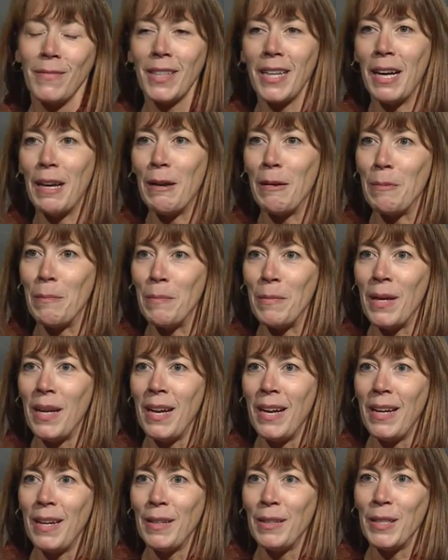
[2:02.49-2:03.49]

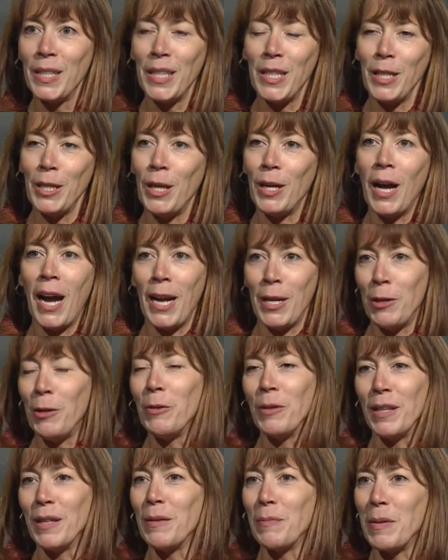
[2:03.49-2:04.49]
I
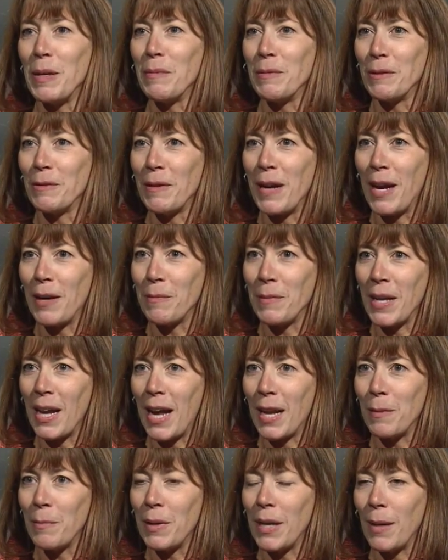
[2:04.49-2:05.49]
knew that the people around me
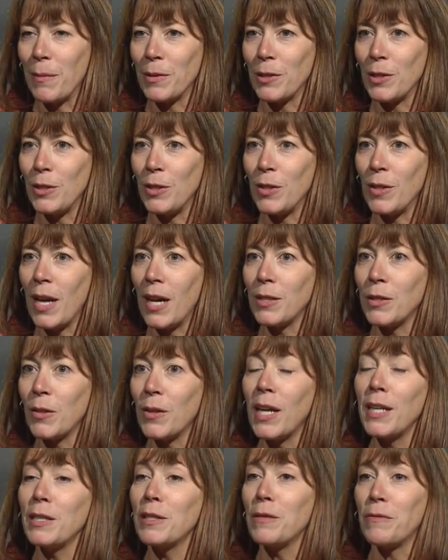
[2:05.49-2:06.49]
hadn't been able to do that.
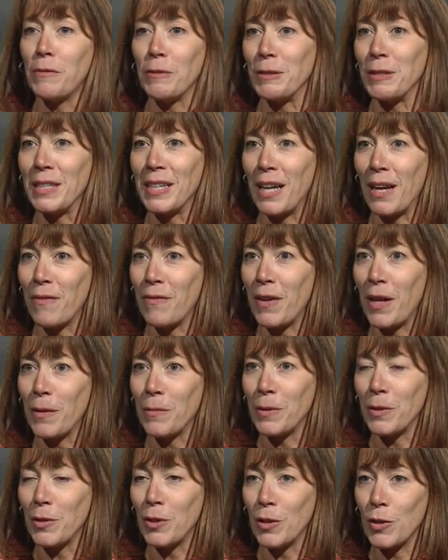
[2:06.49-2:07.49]
So that's the first thing I
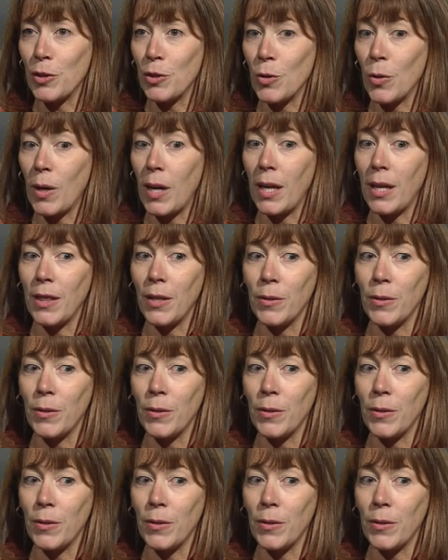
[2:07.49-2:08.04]
felt, was just joy.